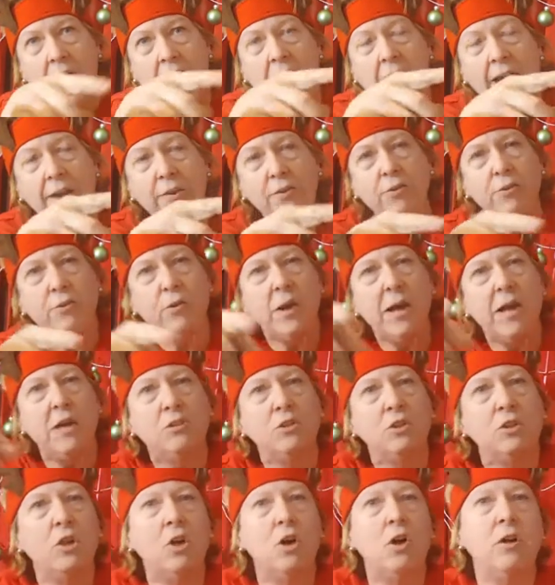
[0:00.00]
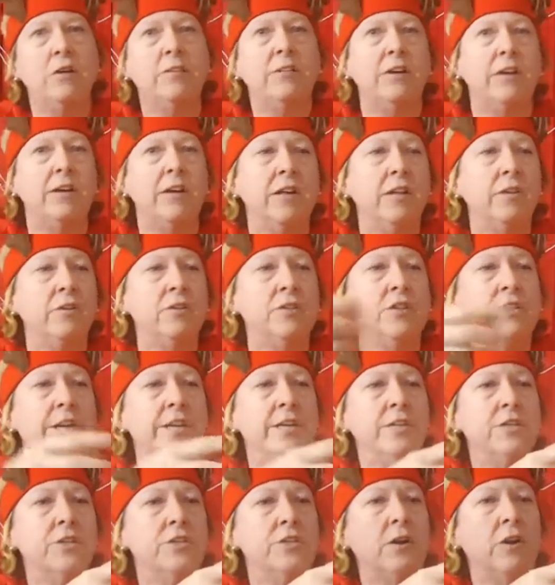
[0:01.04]
I don't know how long the color
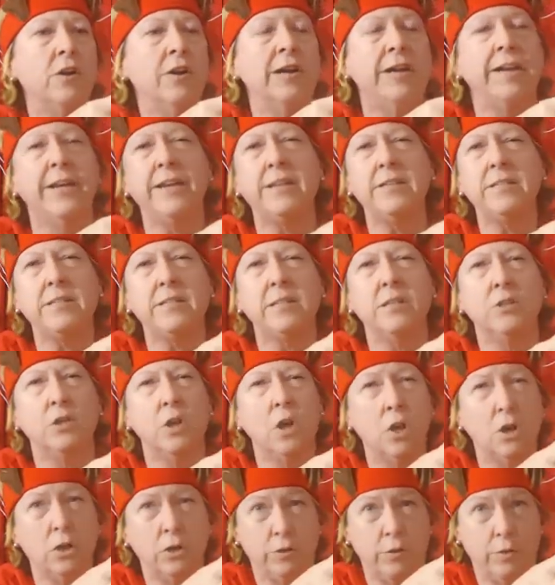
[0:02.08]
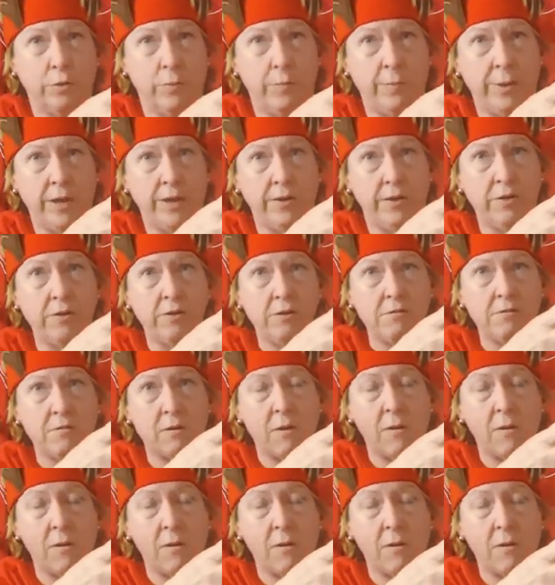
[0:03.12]
changes are. I guess the longer the better.